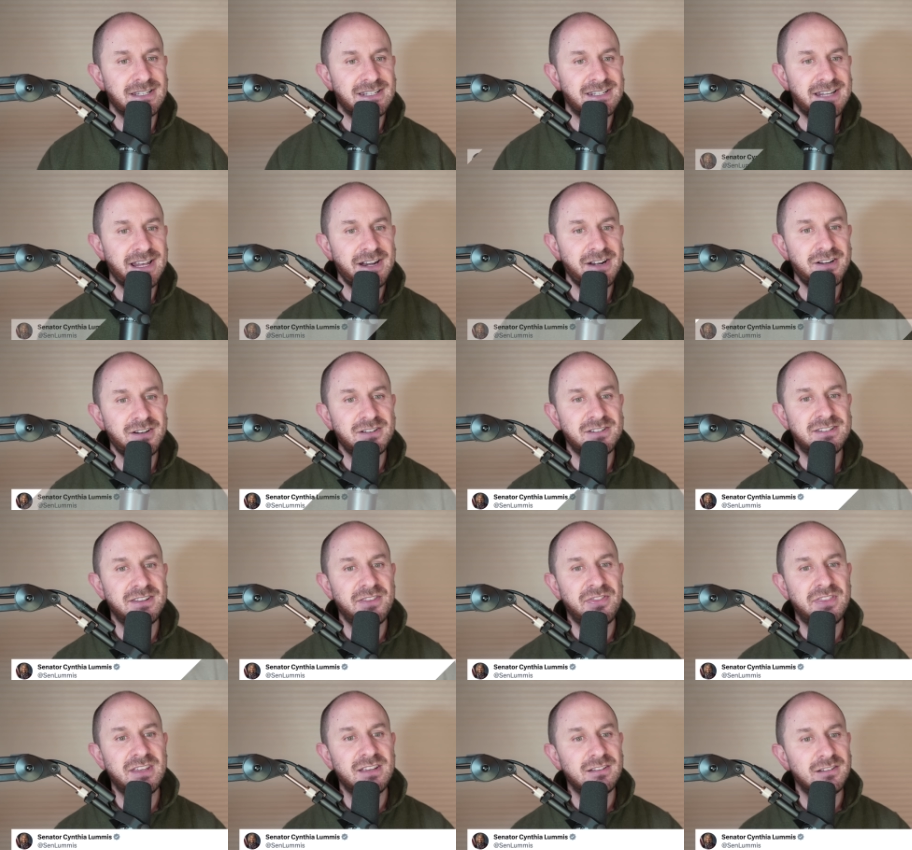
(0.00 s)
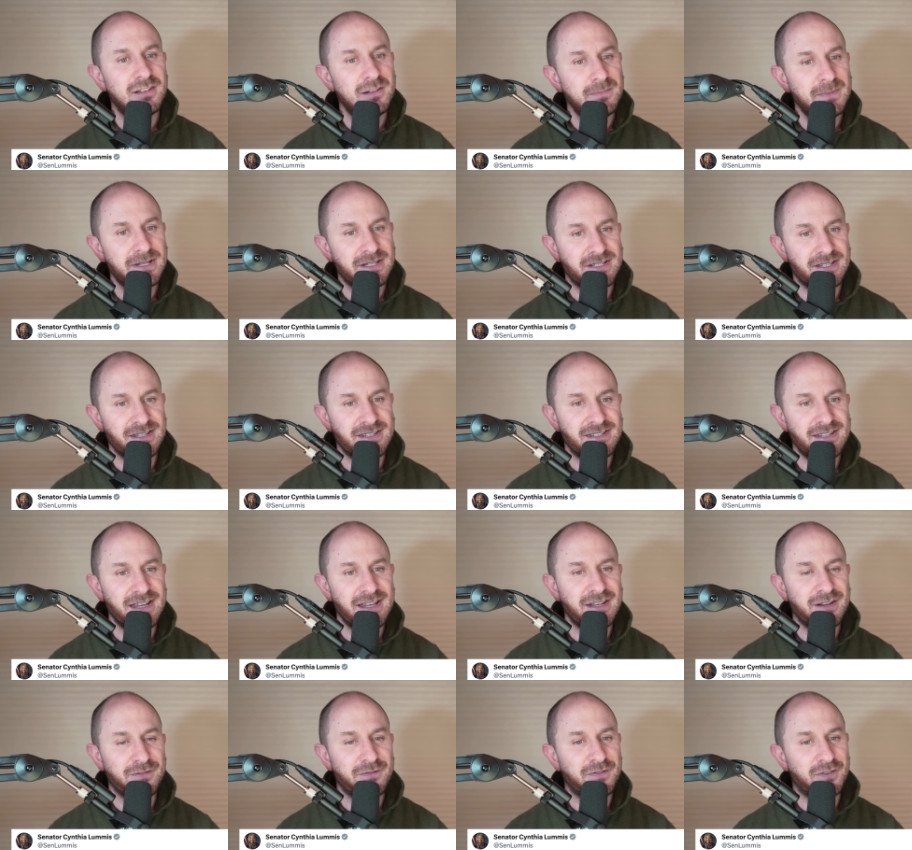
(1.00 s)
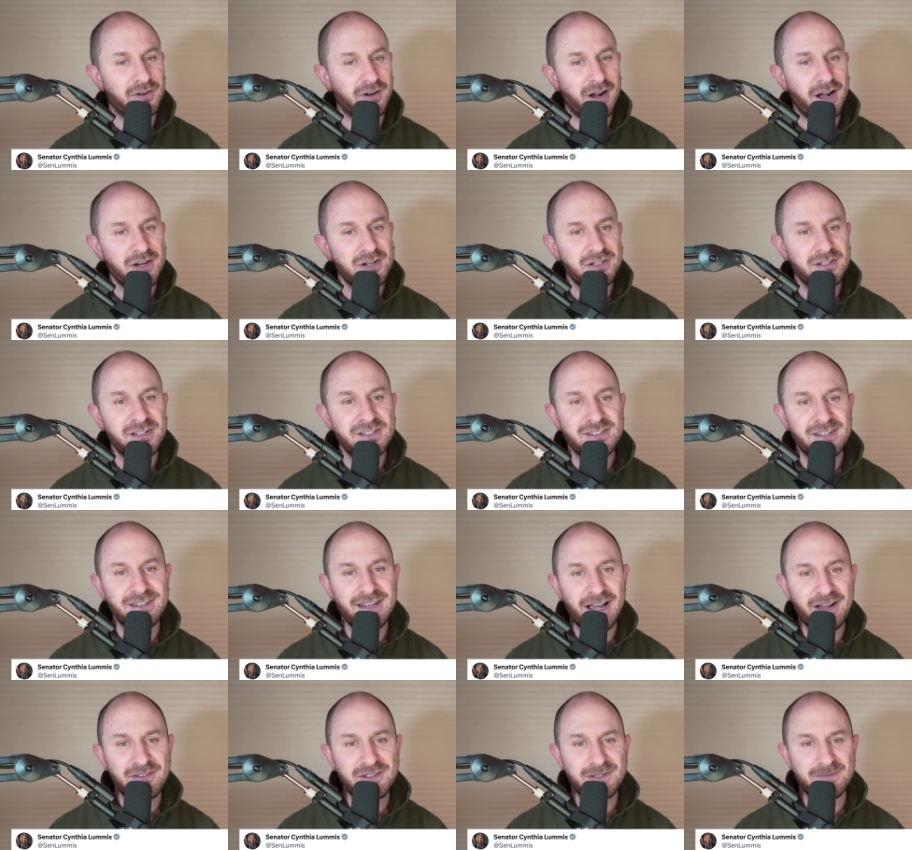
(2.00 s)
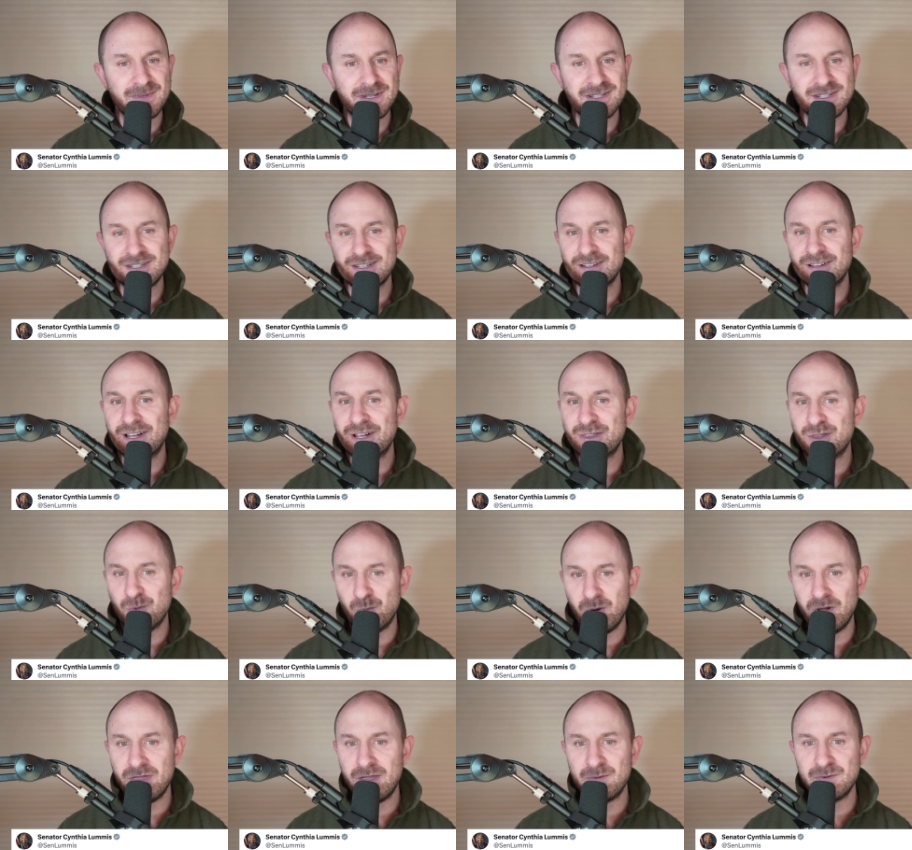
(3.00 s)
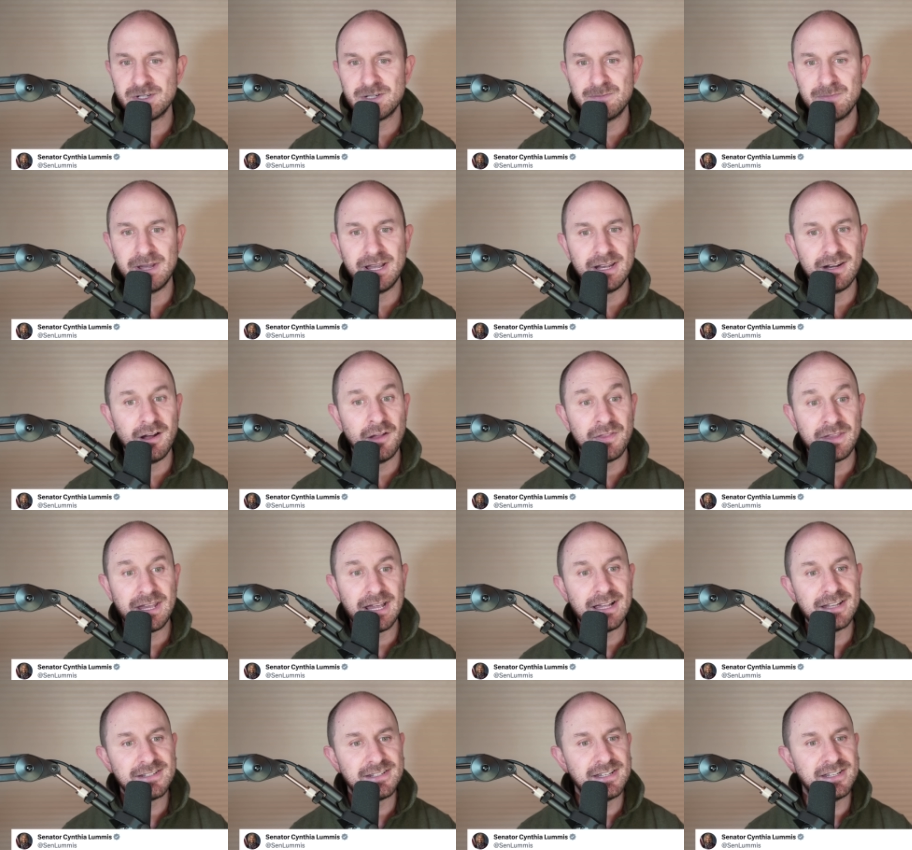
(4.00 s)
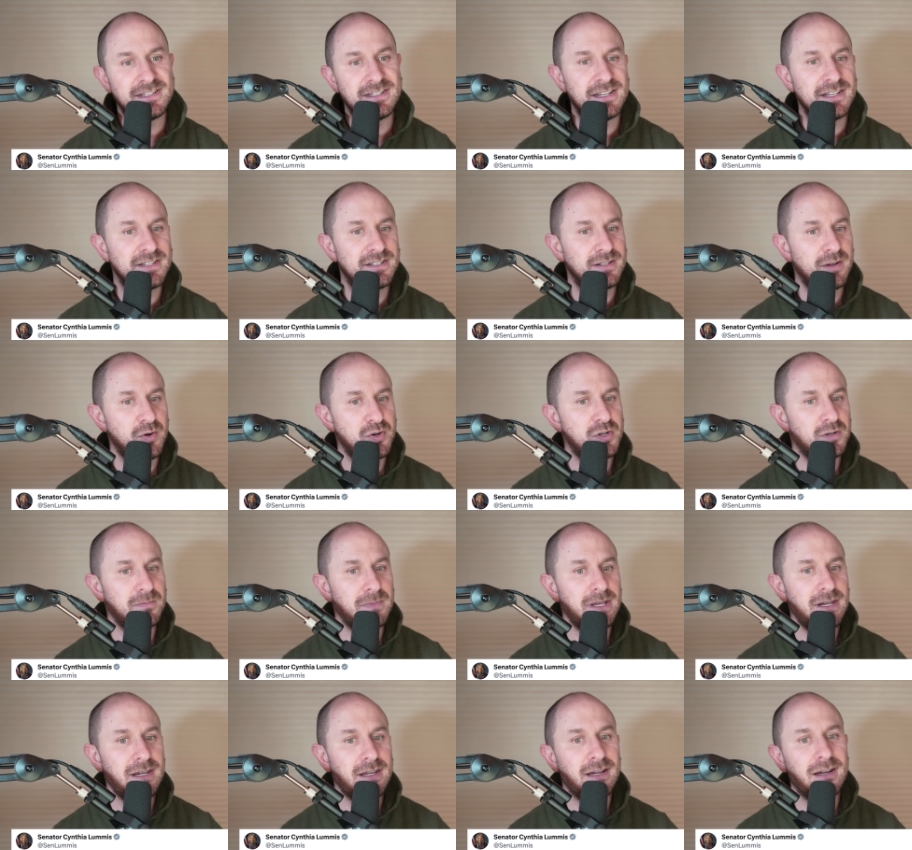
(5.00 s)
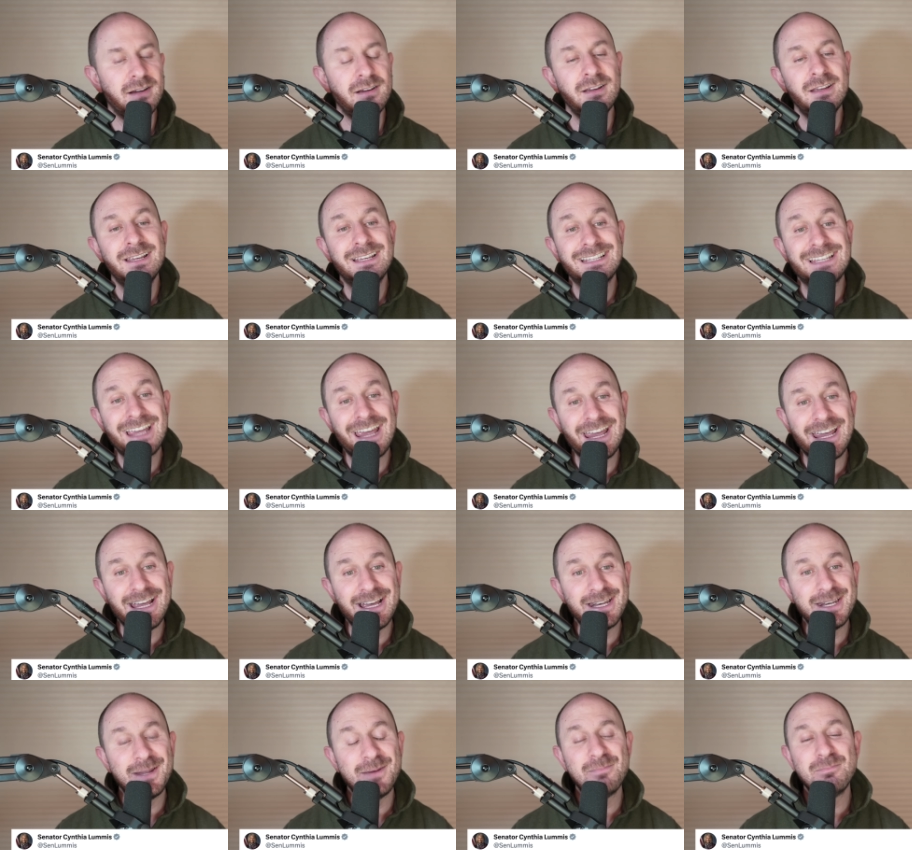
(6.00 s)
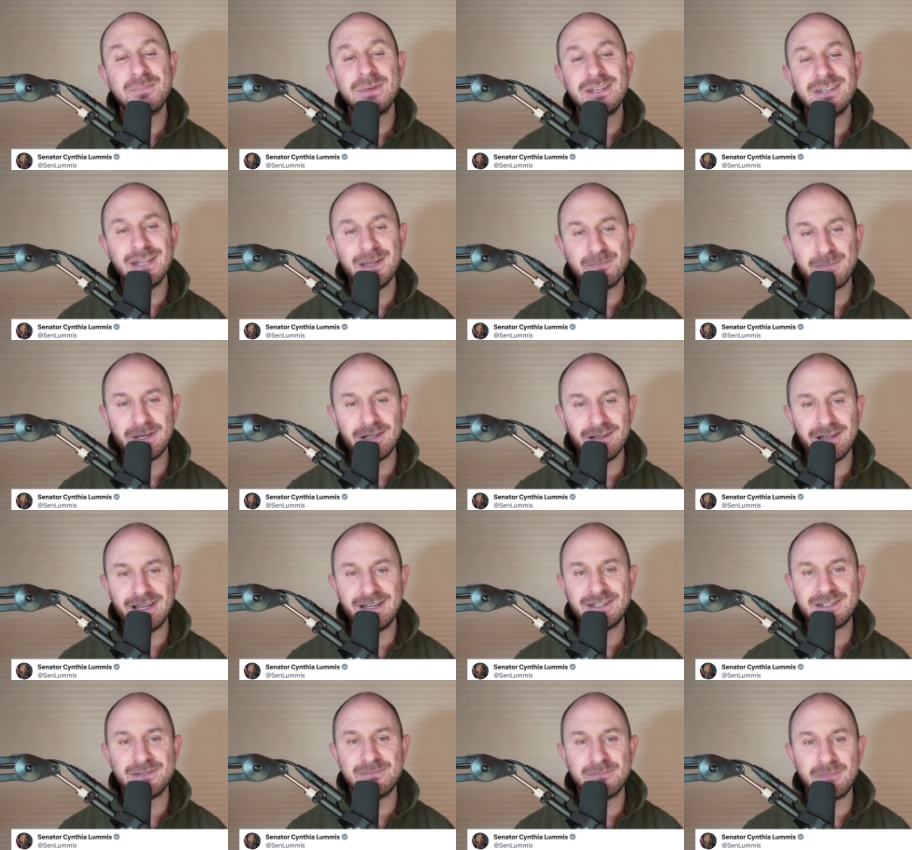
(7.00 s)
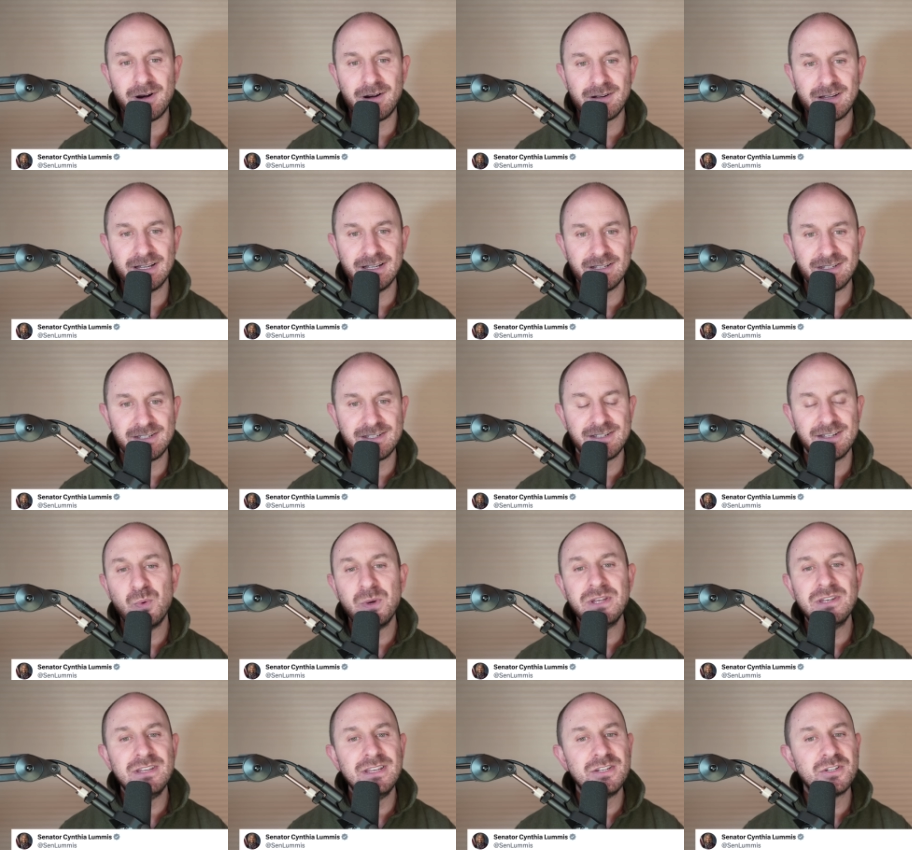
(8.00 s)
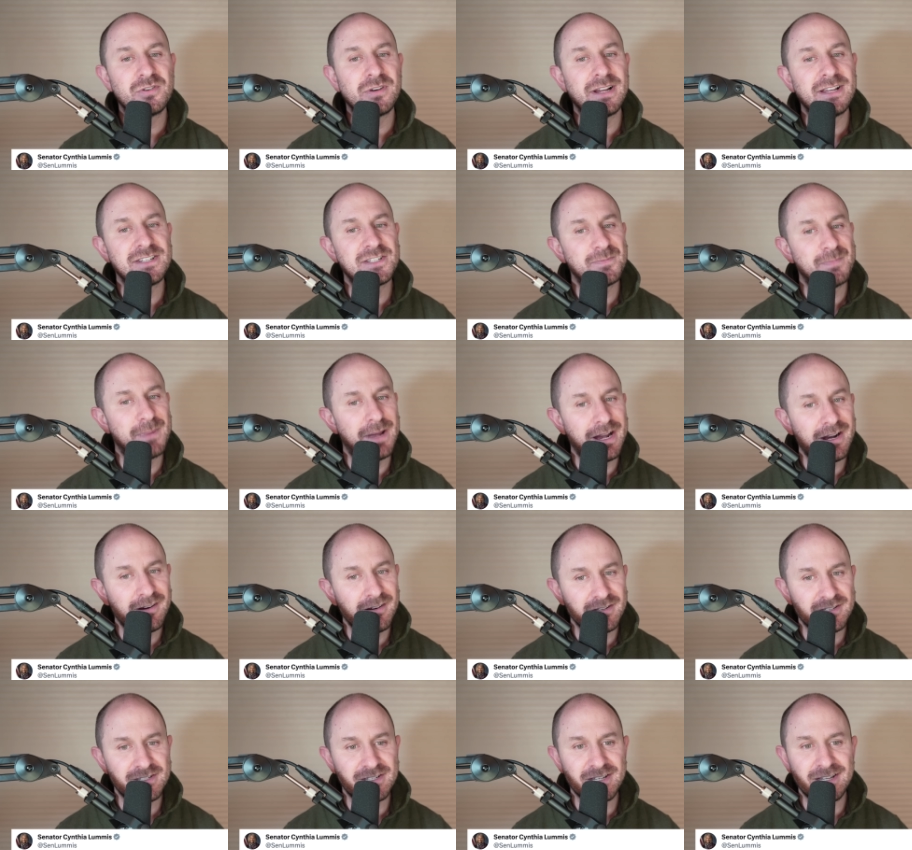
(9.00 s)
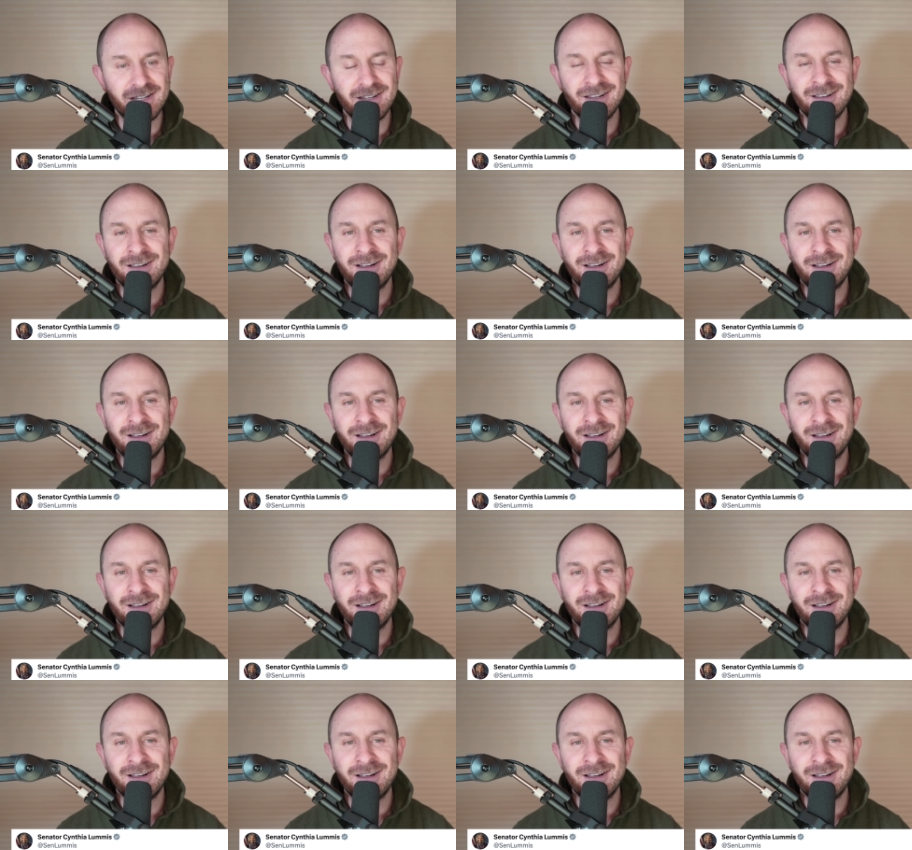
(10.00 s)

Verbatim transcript: Senator Cynthia Lummis said fraudulent announcements like the one that was made on the SEC social media can manipulate markets. We need transparency